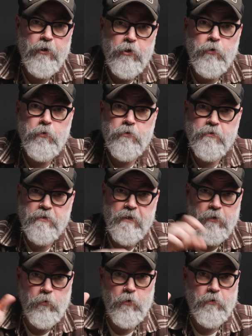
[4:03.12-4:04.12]
used
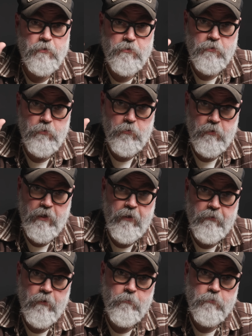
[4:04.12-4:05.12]
in order to
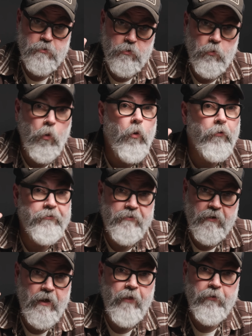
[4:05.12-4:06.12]
get them to hold
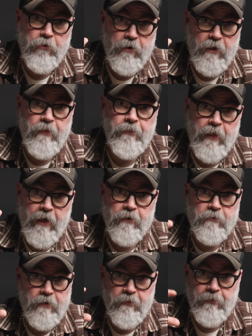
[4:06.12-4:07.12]
together in
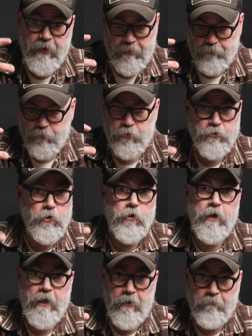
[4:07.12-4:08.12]
that
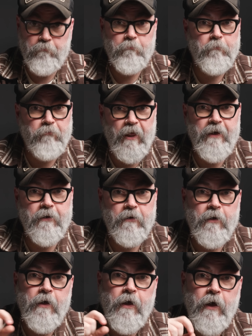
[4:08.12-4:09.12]
sturdy flake,
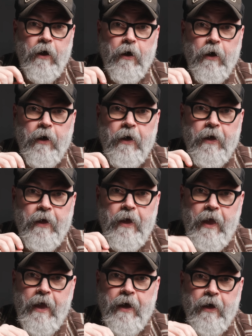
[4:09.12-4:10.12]

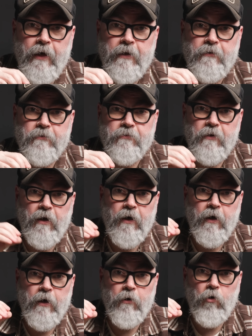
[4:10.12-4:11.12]
and
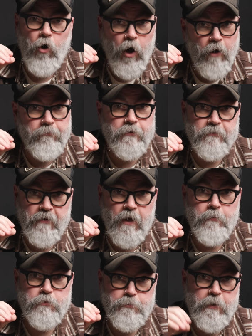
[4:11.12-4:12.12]

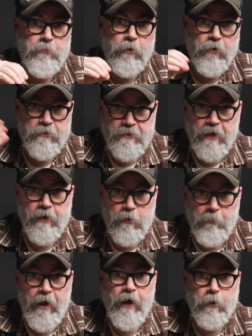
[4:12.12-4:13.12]
oftentimes people are taken
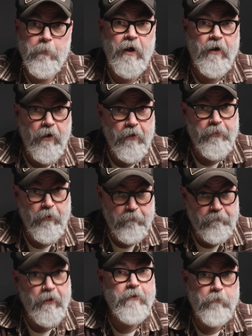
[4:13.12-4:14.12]
aback by the
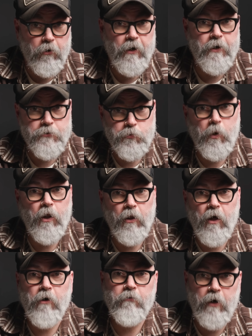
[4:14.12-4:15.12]
flavor as
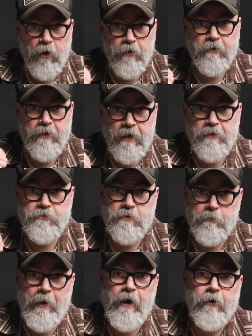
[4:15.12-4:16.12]
well of uncased
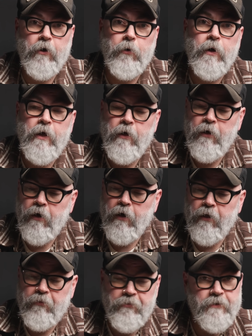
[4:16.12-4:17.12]
tobacco.
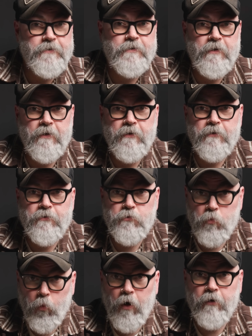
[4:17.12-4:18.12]
This
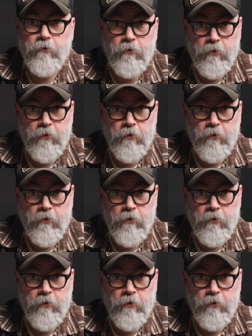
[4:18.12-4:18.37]
is what